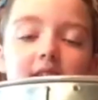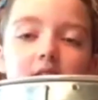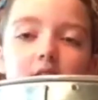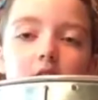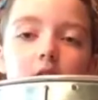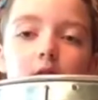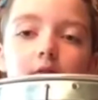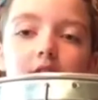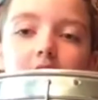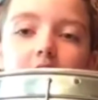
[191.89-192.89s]
it
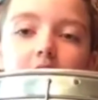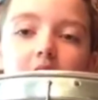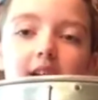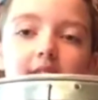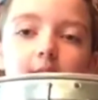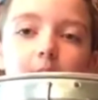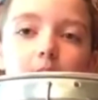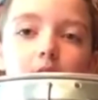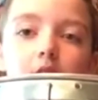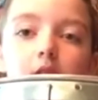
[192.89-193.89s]
over your glass
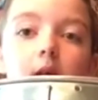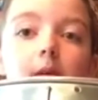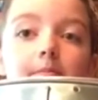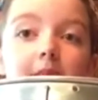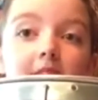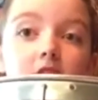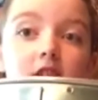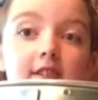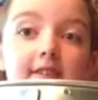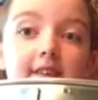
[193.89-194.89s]
bowl. Make sure
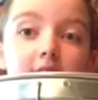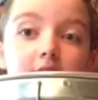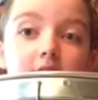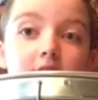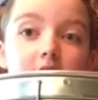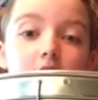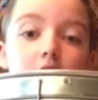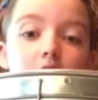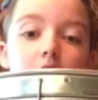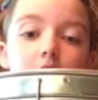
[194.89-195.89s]
it's down in there
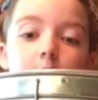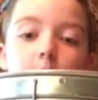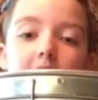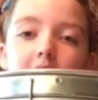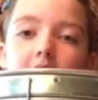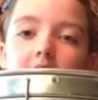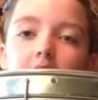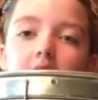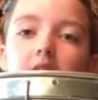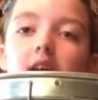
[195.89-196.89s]
all the way.
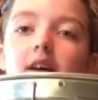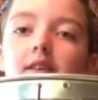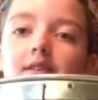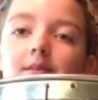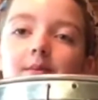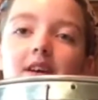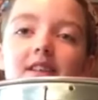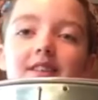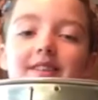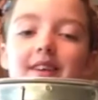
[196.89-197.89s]
To be
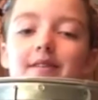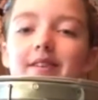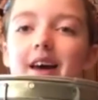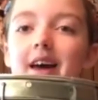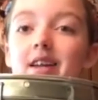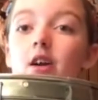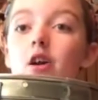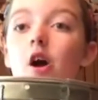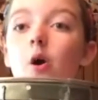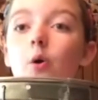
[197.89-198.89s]
on the safe side,
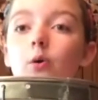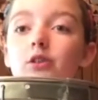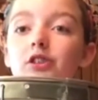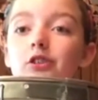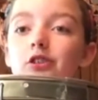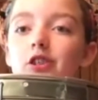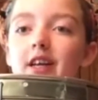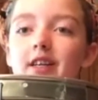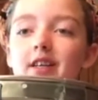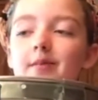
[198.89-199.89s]
hold your
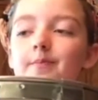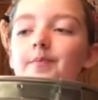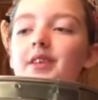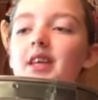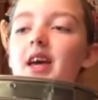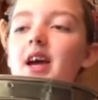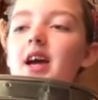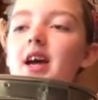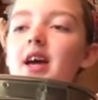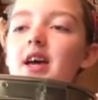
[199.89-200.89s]
strainer.
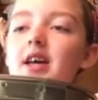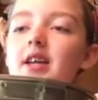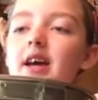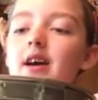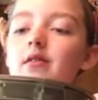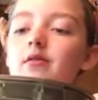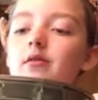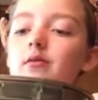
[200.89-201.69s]
And now,